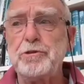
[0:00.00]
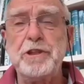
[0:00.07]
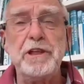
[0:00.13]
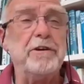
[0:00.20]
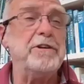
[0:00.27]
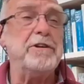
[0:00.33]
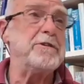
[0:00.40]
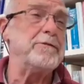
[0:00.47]

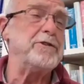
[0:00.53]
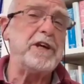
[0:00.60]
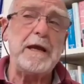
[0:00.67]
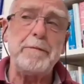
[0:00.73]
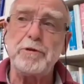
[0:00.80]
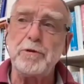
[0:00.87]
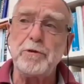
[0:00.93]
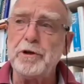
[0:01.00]
theories have
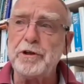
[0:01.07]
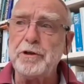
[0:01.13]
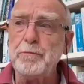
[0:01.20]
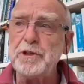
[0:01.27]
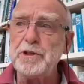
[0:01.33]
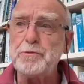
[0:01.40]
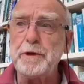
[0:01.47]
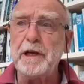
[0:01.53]
shaped the world in
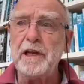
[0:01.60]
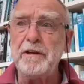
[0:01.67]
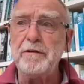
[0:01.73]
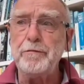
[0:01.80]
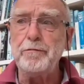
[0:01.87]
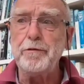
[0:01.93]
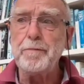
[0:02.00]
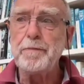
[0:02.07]
which we
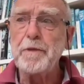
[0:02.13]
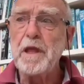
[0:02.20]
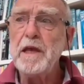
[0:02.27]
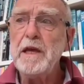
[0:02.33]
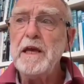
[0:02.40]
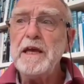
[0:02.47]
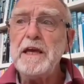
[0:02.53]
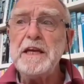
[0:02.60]
live.
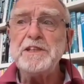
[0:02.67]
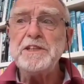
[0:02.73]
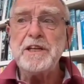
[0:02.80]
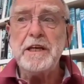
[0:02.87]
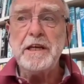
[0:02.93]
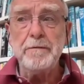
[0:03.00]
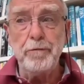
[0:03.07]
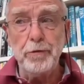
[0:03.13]

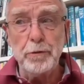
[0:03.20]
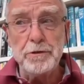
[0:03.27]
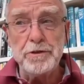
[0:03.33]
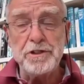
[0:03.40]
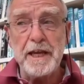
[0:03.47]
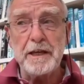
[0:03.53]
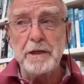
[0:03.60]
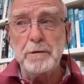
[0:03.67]
Each
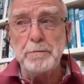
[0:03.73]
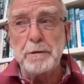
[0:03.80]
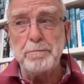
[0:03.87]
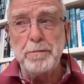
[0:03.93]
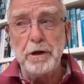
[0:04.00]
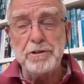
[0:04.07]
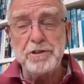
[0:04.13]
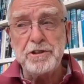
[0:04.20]
influenced economic
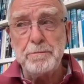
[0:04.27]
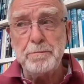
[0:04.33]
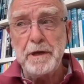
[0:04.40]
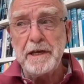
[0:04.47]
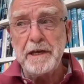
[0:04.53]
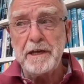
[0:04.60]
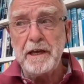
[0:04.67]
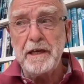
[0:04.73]
policy
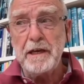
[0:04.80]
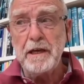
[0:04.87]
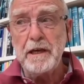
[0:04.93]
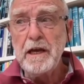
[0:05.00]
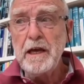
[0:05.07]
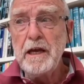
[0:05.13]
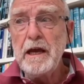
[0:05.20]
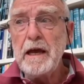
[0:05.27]
making
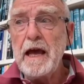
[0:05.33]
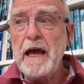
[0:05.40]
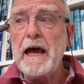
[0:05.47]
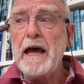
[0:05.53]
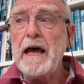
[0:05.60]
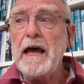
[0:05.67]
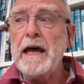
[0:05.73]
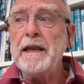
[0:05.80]

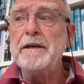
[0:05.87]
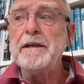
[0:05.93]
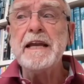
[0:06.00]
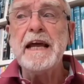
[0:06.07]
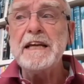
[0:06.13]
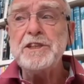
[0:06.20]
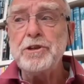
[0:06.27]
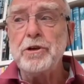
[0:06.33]
and
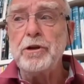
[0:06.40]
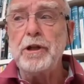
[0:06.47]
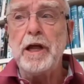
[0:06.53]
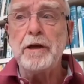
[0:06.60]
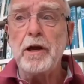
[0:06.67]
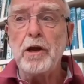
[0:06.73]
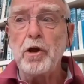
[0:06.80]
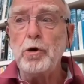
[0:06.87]
national
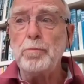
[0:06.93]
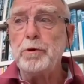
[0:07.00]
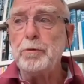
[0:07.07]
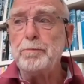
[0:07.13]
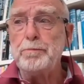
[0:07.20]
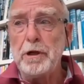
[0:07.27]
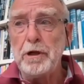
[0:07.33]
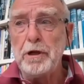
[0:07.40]
and
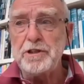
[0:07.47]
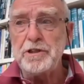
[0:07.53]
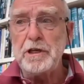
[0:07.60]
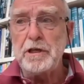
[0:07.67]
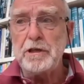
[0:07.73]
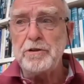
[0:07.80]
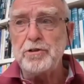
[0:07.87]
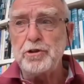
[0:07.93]
global
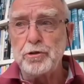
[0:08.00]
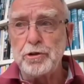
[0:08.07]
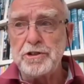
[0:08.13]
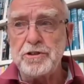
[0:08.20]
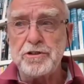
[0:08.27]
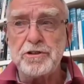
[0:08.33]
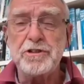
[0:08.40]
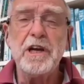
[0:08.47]
policy
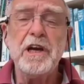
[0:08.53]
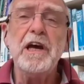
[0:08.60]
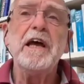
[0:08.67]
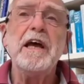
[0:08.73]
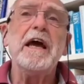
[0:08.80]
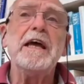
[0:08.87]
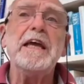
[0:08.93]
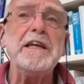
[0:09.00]
choices,
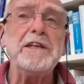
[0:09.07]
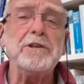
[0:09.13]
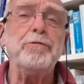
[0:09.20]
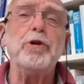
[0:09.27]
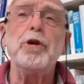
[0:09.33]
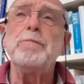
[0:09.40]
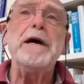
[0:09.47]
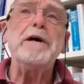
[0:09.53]
each
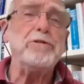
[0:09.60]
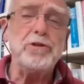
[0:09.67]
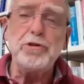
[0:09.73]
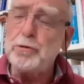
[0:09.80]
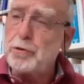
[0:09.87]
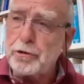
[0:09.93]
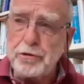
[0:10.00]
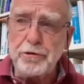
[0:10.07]
for about
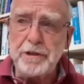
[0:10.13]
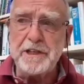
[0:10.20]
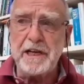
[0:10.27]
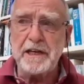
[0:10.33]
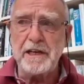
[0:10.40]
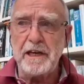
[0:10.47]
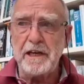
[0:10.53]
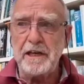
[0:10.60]
2 or 3
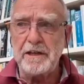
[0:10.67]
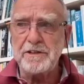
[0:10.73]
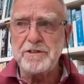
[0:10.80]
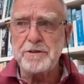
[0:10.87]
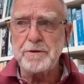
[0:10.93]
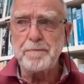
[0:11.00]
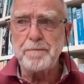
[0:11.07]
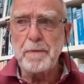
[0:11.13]

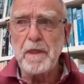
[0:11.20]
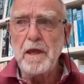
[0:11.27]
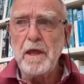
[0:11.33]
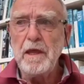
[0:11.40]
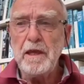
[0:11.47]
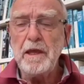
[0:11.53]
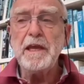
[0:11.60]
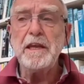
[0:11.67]
decades,
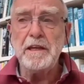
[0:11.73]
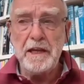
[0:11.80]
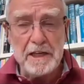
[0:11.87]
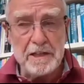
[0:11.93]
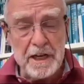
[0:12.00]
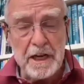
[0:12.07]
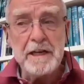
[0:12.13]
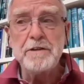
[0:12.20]

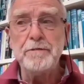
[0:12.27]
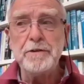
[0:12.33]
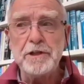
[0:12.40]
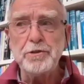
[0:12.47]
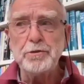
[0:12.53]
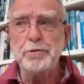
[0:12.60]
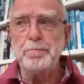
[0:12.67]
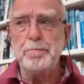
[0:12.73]
each
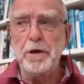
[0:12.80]
individual